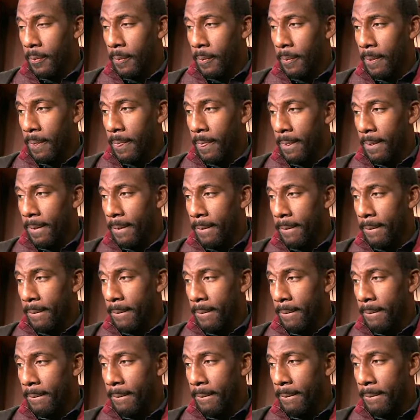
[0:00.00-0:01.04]
fight? Coach
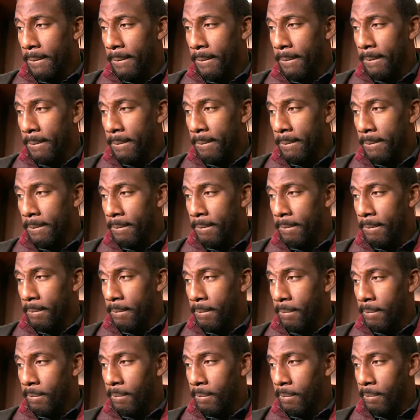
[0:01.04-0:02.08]
talked about how you guys
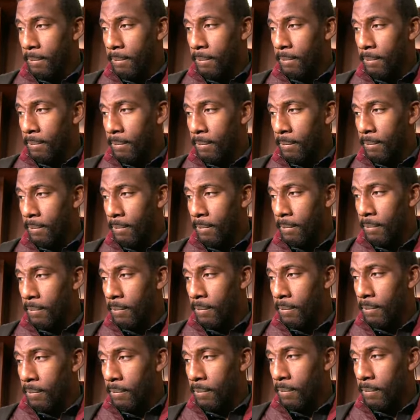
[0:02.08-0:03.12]
didn't respond when you hit a
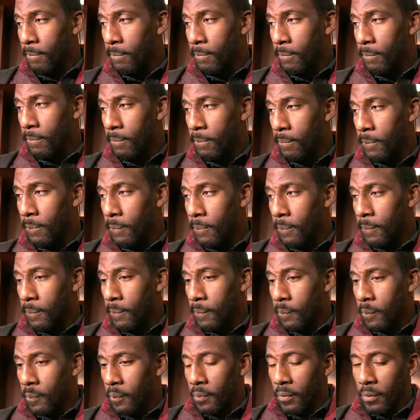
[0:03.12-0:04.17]
snag
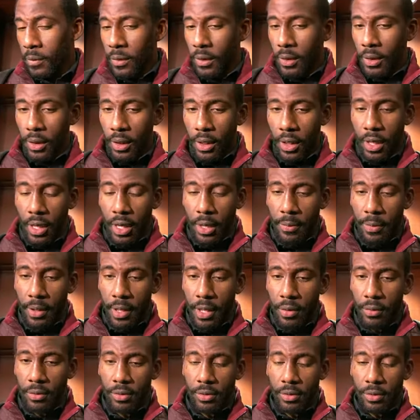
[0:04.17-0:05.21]
tonight. No, I
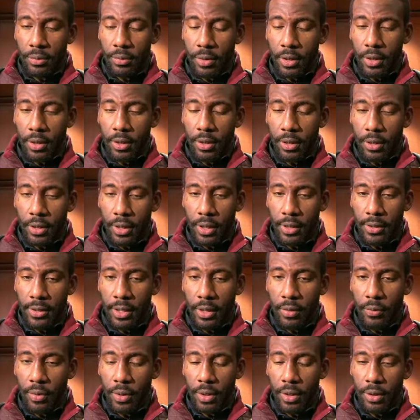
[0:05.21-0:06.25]
mean, I
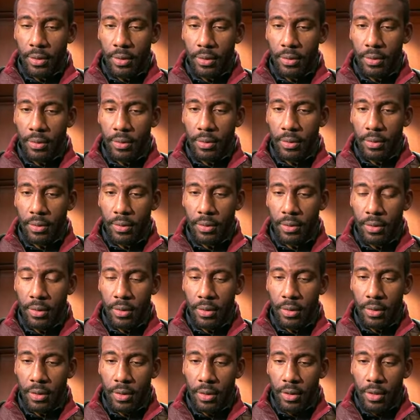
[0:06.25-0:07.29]
think we
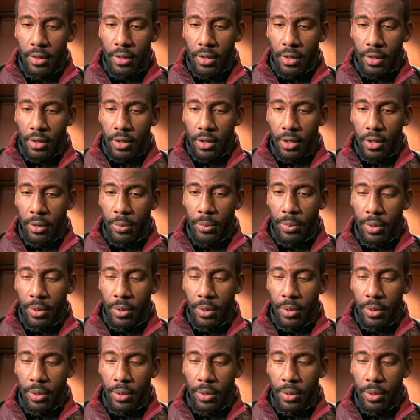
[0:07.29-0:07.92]
could have